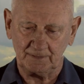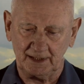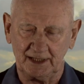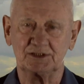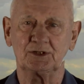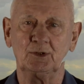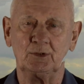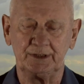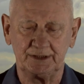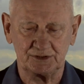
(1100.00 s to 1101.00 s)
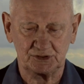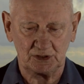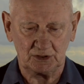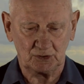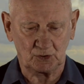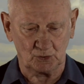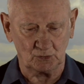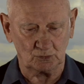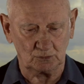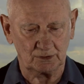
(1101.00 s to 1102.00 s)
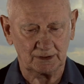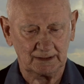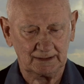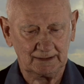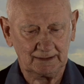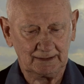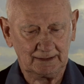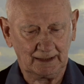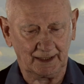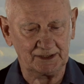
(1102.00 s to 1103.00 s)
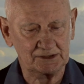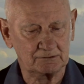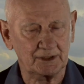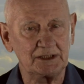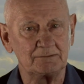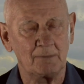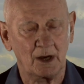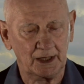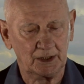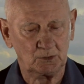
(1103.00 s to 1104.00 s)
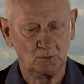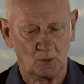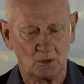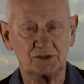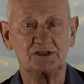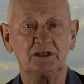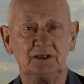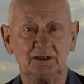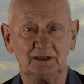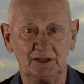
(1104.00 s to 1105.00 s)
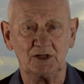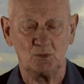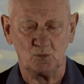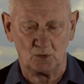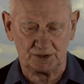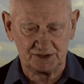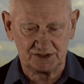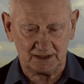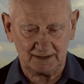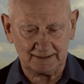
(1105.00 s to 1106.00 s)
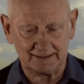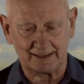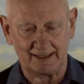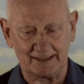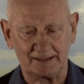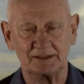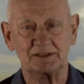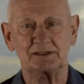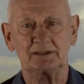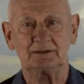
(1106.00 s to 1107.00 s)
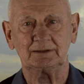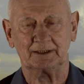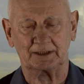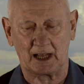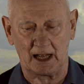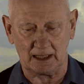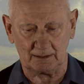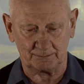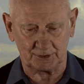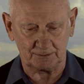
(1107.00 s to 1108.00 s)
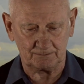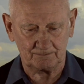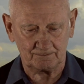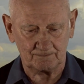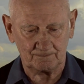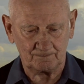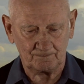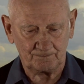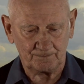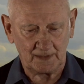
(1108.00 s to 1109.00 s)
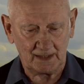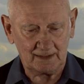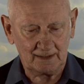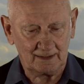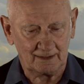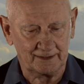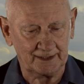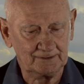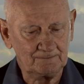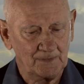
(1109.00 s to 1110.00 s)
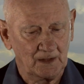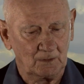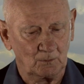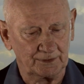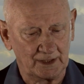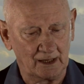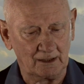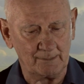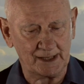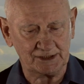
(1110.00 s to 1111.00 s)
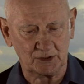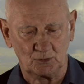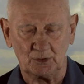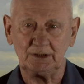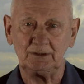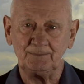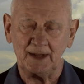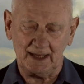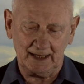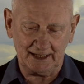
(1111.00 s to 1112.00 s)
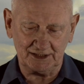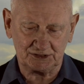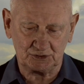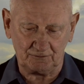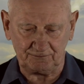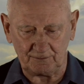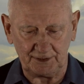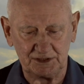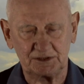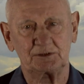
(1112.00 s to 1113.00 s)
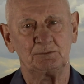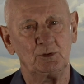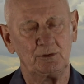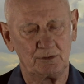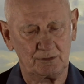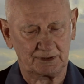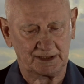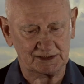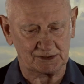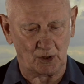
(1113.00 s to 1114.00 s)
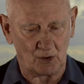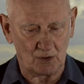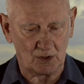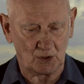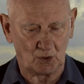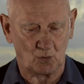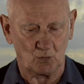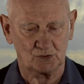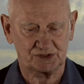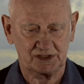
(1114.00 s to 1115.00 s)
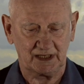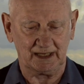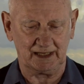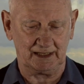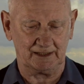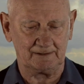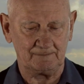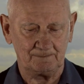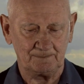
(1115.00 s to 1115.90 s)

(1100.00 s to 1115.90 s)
His loins cooled, and his great mind was in the waters cleansed and calmed. Then, with aromatic oil, he softly smoothed his long, coarse hair,